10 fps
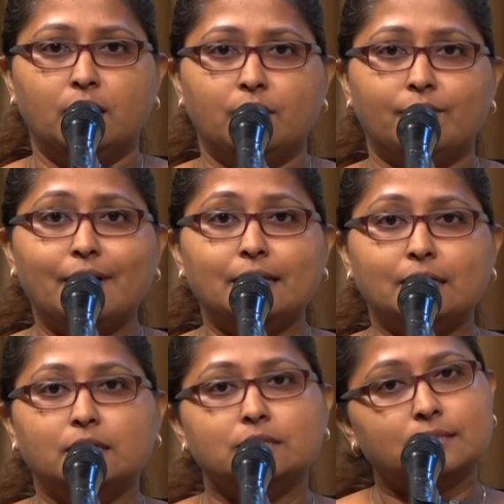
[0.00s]

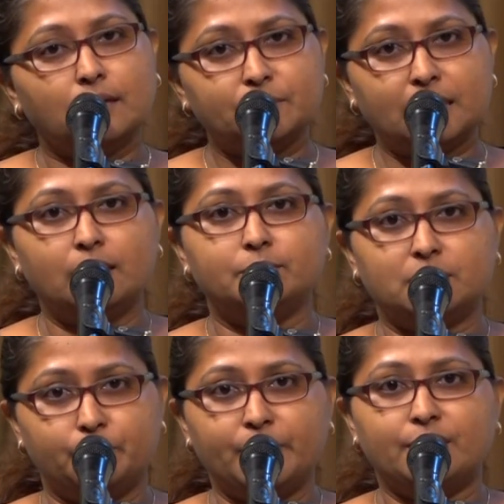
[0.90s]
Why?
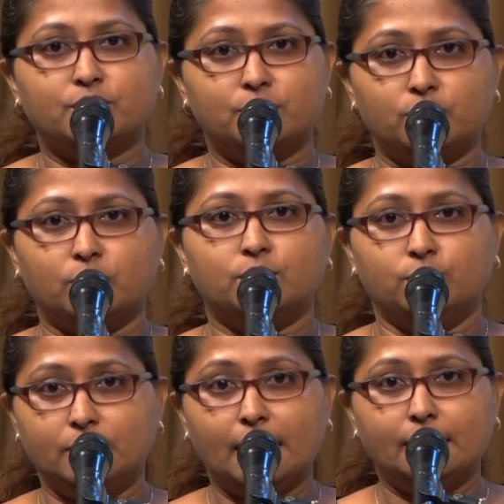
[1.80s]
Sometimes a patient or
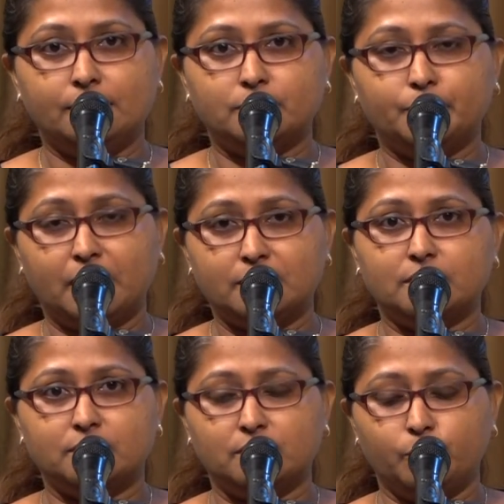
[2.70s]
two dies,
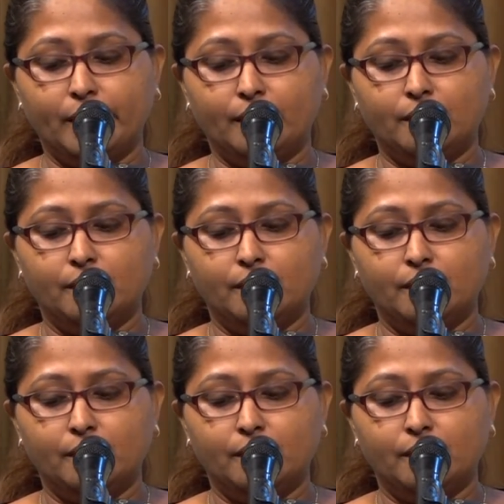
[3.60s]
passes away.